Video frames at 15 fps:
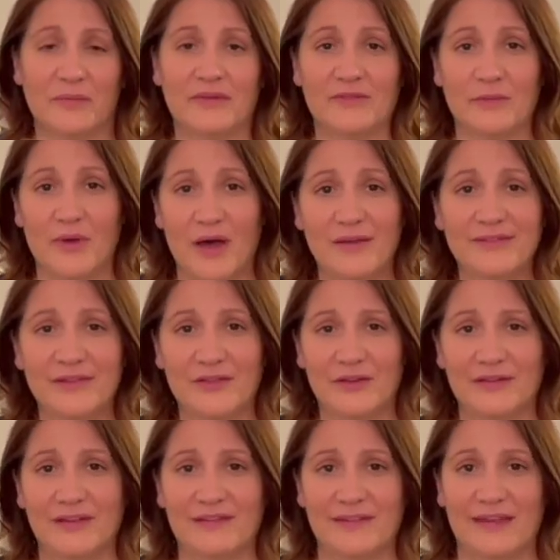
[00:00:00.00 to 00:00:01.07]
will also look
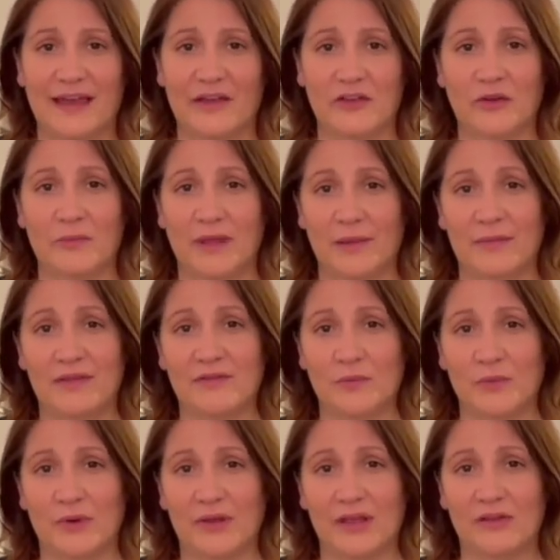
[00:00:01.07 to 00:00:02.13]
to see how your baby's
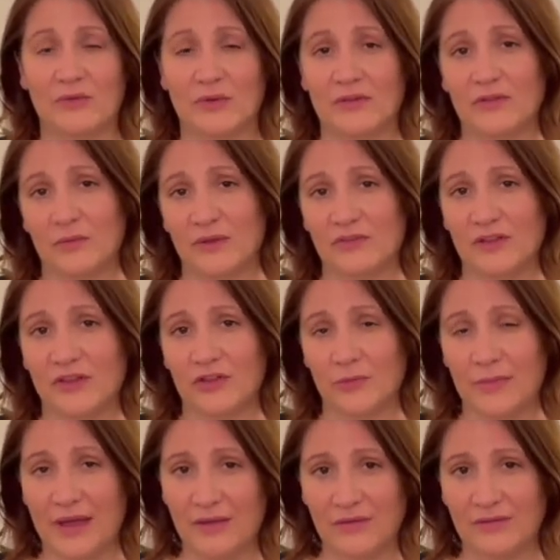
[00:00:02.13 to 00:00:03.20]
working towards reaching their
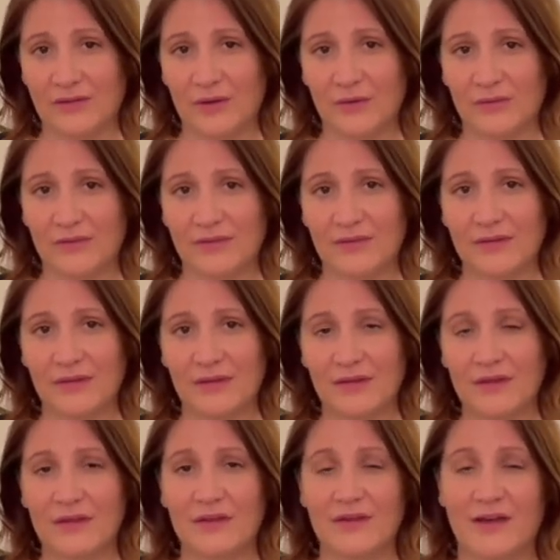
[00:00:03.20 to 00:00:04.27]
milestones.
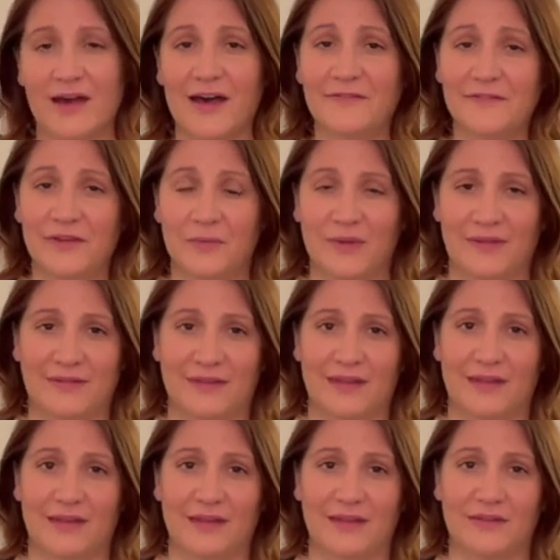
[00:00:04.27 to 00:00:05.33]
Often we
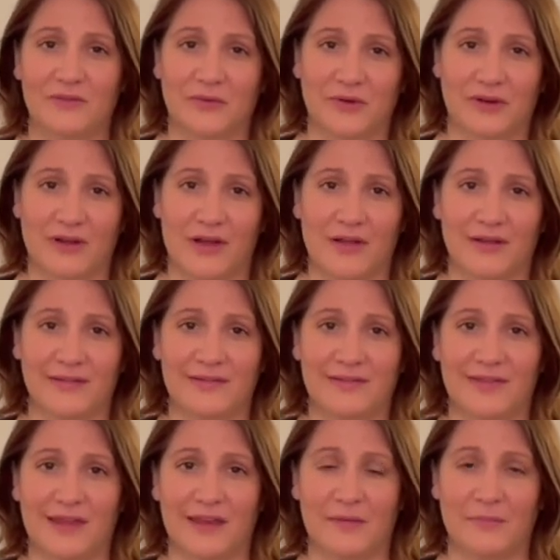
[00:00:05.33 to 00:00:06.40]
see in torticollis
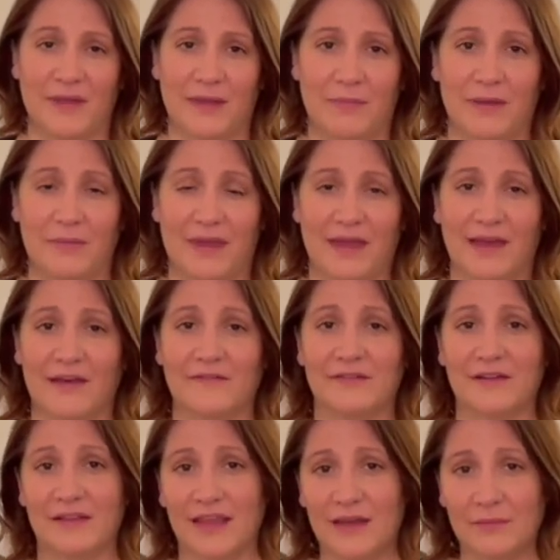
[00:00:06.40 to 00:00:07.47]
that a baby may have
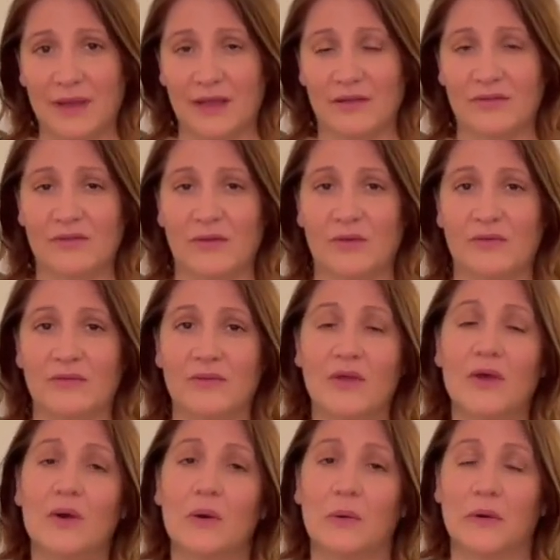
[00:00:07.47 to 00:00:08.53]
delayed milestones,
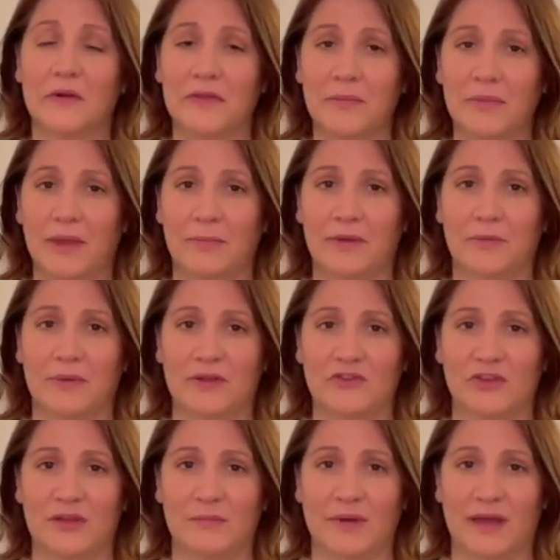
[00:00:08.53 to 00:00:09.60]
or they may be
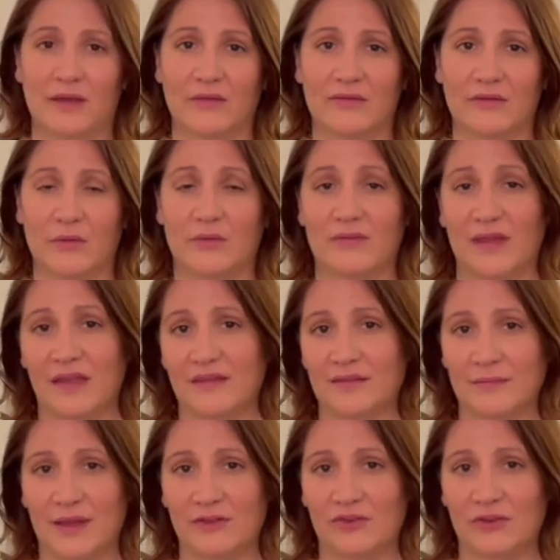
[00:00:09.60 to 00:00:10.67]
reaching milestones
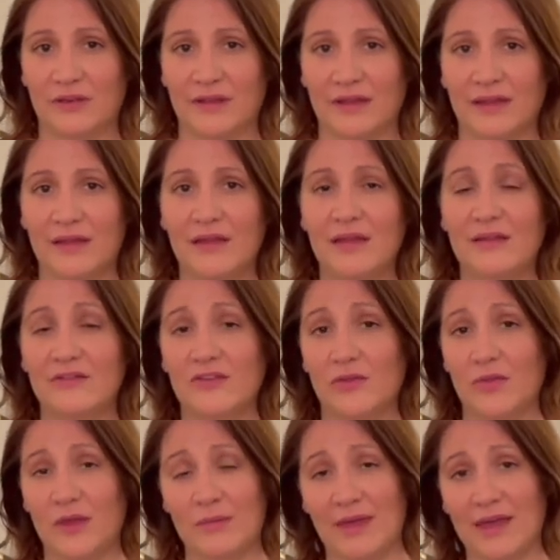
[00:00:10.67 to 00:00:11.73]
asymmetrically. So
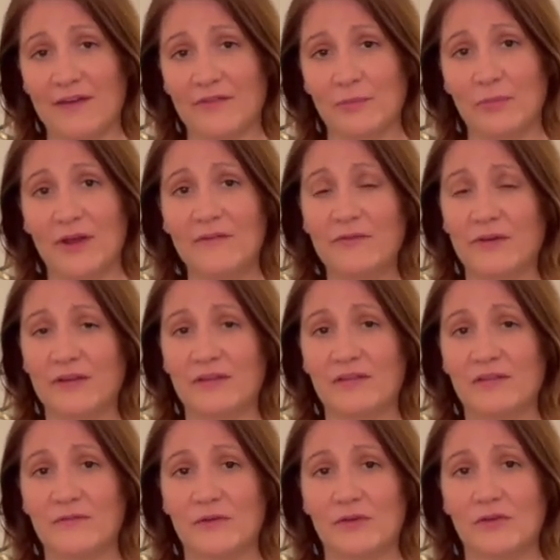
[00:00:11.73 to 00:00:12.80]
they may have a
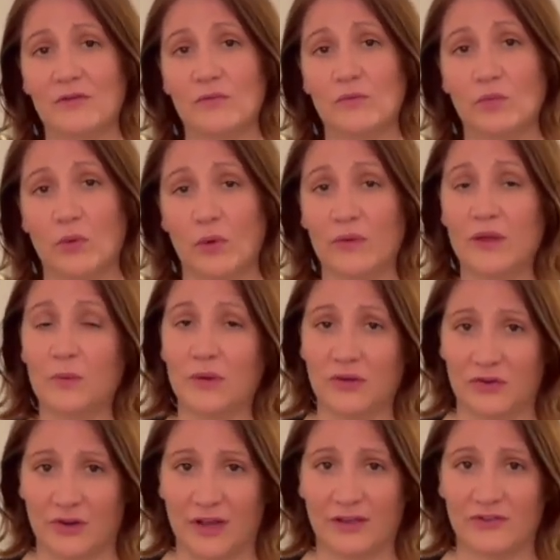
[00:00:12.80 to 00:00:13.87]
preference for rolling one
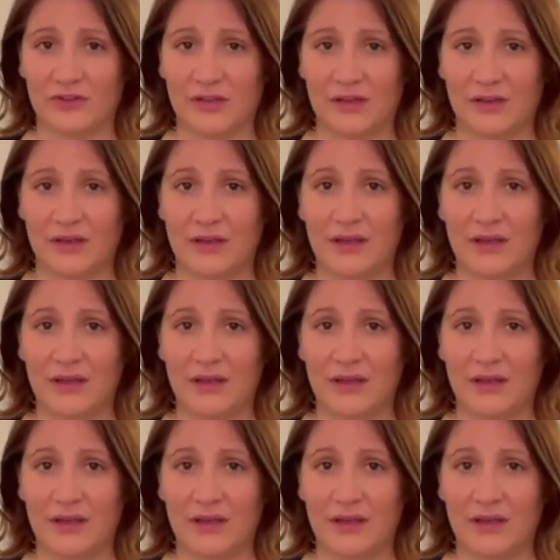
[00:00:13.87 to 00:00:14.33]
direction,